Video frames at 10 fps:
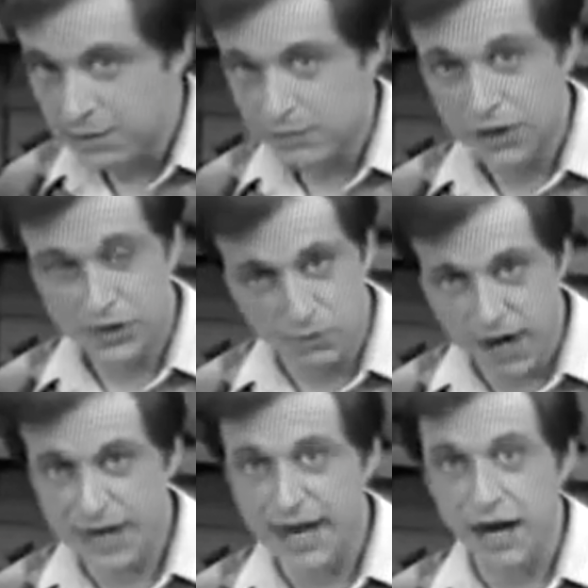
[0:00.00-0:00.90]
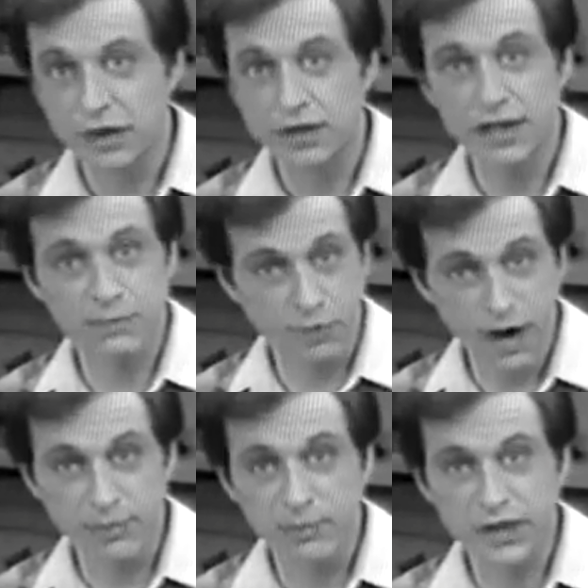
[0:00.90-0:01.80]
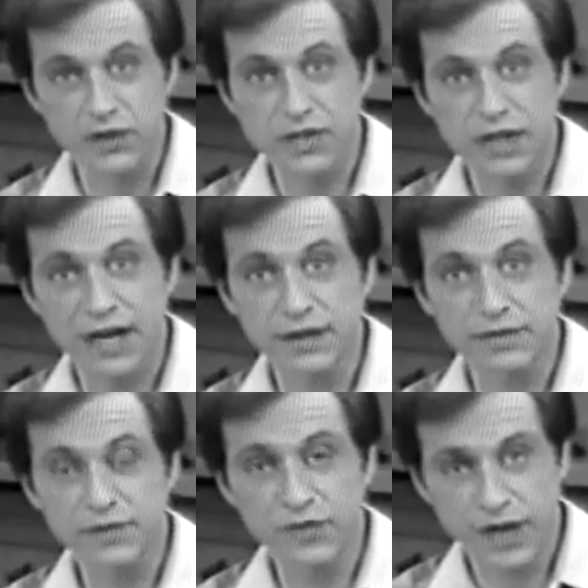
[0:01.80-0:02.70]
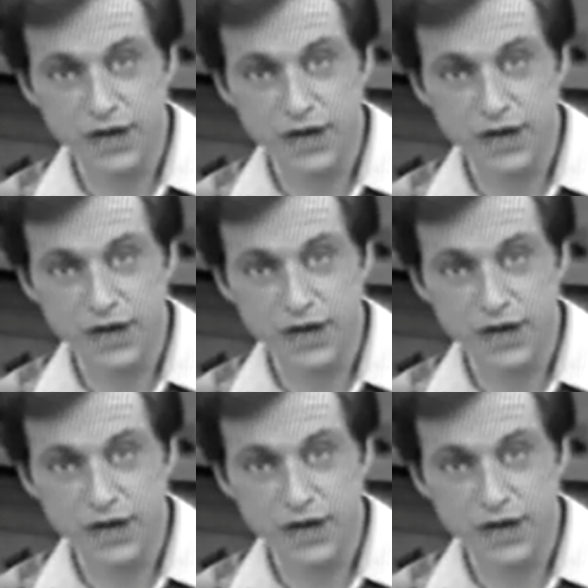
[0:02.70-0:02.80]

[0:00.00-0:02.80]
right now, it probably looks like this.